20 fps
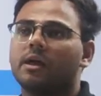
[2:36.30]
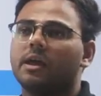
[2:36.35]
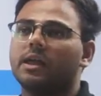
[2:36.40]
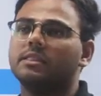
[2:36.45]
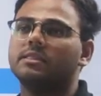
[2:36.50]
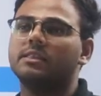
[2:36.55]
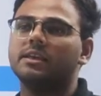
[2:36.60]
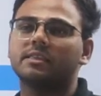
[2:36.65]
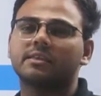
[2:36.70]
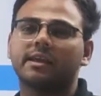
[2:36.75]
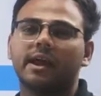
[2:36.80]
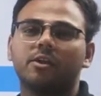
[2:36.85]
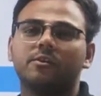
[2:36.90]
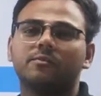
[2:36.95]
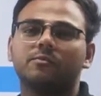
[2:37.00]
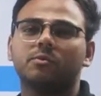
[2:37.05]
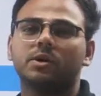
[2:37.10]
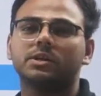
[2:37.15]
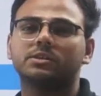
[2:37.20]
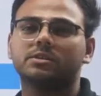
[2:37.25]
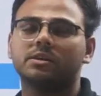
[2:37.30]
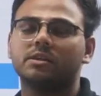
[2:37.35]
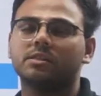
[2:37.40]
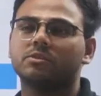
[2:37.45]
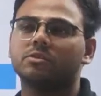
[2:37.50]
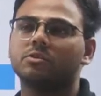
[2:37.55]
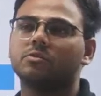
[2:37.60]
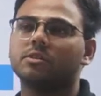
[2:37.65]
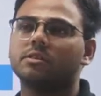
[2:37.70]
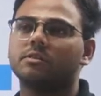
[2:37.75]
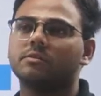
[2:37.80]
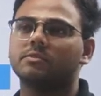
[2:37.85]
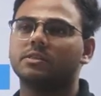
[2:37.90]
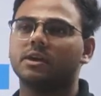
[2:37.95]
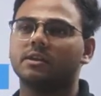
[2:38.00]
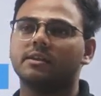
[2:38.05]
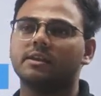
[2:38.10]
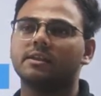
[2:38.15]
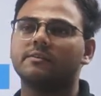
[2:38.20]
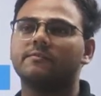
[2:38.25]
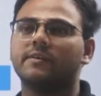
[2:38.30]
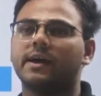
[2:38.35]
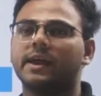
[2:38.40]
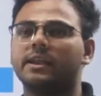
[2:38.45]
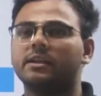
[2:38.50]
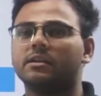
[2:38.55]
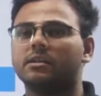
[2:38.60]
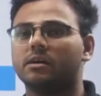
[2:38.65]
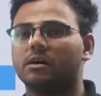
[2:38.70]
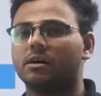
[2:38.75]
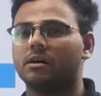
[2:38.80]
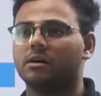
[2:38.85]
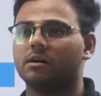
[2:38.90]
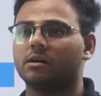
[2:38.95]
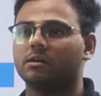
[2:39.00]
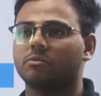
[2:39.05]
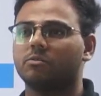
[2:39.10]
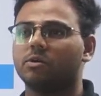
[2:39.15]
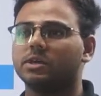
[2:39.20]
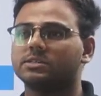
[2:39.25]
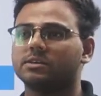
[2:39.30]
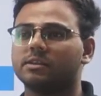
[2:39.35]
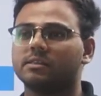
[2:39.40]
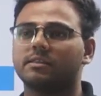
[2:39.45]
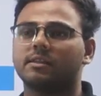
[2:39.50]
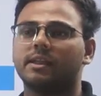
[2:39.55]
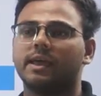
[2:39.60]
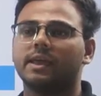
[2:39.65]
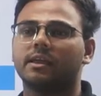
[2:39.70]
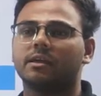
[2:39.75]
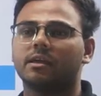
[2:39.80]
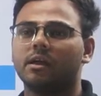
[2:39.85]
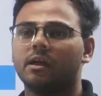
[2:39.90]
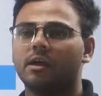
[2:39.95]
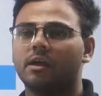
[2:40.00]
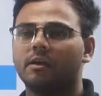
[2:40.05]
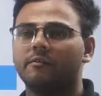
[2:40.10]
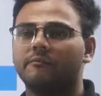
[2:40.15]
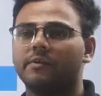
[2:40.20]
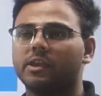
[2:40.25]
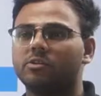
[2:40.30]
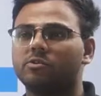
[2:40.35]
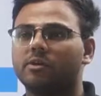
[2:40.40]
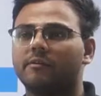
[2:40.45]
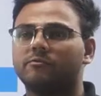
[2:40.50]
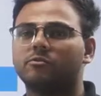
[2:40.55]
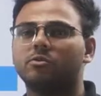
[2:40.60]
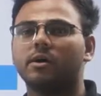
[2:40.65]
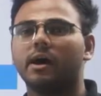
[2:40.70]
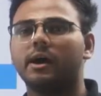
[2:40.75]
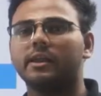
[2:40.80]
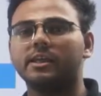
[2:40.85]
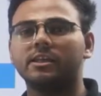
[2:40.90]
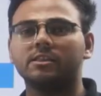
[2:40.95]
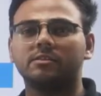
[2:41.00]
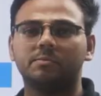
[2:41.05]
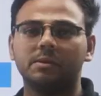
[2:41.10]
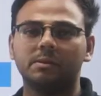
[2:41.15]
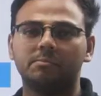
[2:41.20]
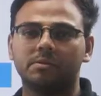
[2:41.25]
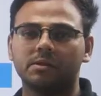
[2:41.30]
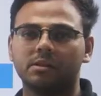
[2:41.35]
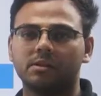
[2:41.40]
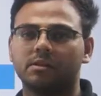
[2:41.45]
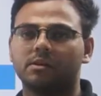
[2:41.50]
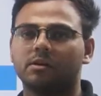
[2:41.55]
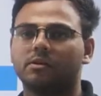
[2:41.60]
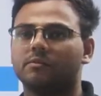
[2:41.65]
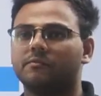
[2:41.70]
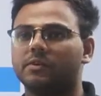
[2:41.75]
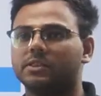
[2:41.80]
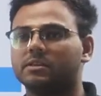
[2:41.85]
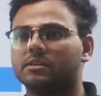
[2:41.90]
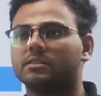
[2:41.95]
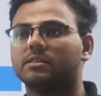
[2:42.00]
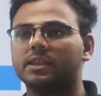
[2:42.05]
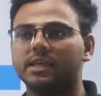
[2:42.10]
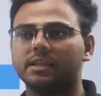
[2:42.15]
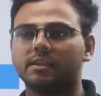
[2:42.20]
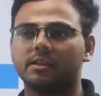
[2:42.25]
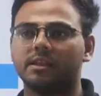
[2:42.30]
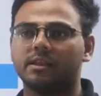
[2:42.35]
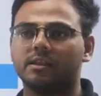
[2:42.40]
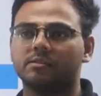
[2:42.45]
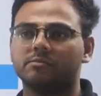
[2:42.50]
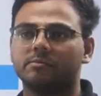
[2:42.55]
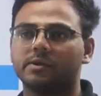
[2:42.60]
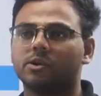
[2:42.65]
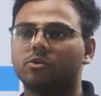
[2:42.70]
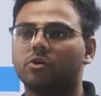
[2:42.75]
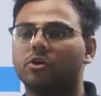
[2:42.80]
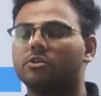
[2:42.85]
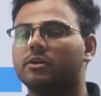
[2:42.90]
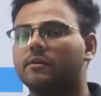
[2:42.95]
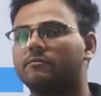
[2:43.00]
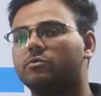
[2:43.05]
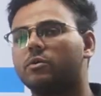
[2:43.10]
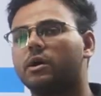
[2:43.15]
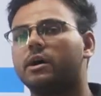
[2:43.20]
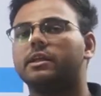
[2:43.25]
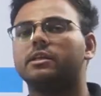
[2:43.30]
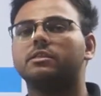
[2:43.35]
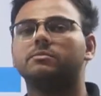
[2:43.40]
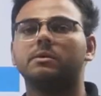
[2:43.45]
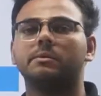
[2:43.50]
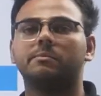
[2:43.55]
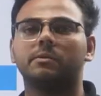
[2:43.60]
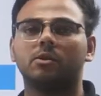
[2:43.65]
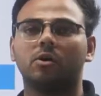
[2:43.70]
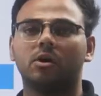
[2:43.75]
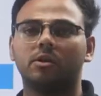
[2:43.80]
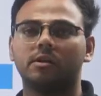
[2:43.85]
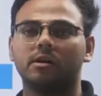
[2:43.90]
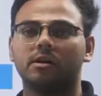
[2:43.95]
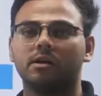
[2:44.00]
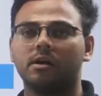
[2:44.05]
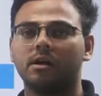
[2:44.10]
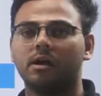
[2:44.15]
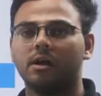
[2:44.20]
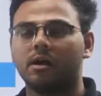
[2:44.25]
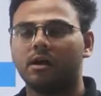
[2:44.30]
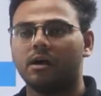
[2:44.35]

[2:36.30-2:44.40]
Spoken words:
In these kind of questions, you will generally find questions like where you have to arrange people, which is linear arrangement, or you have to arrange people on a